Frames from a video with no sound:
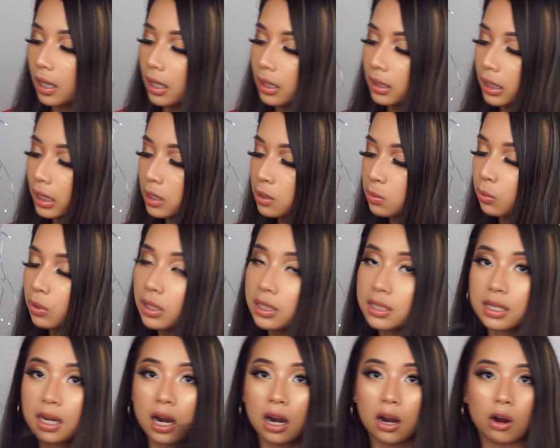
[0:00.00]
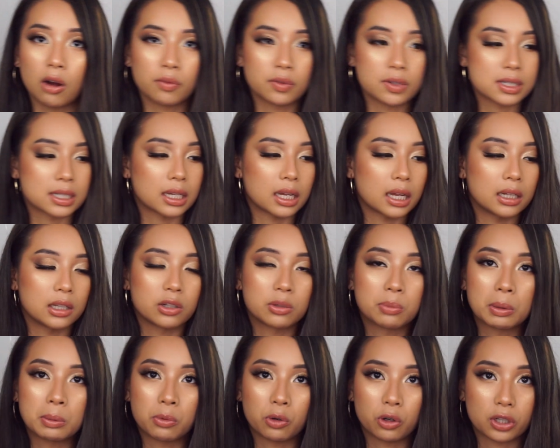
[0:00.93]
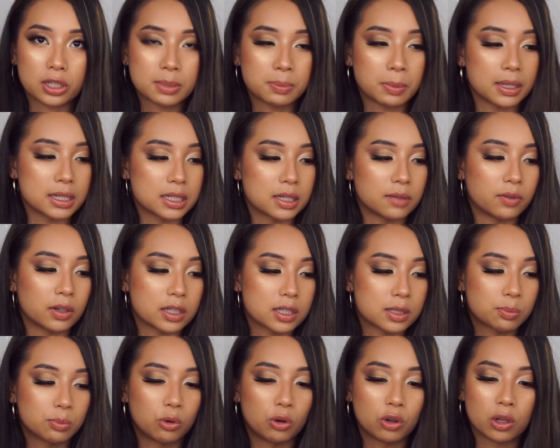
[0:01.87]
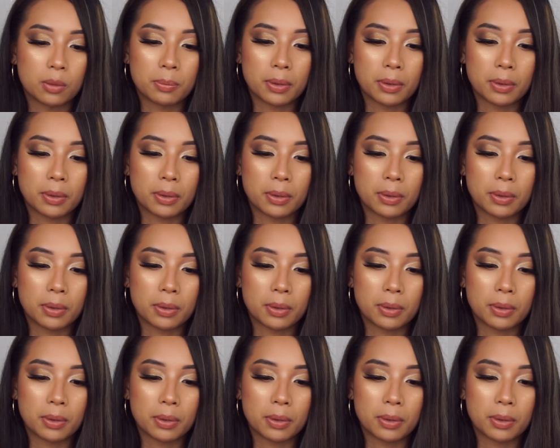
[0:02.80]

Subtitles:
These ones are obviously a little bit more expensive and smaller,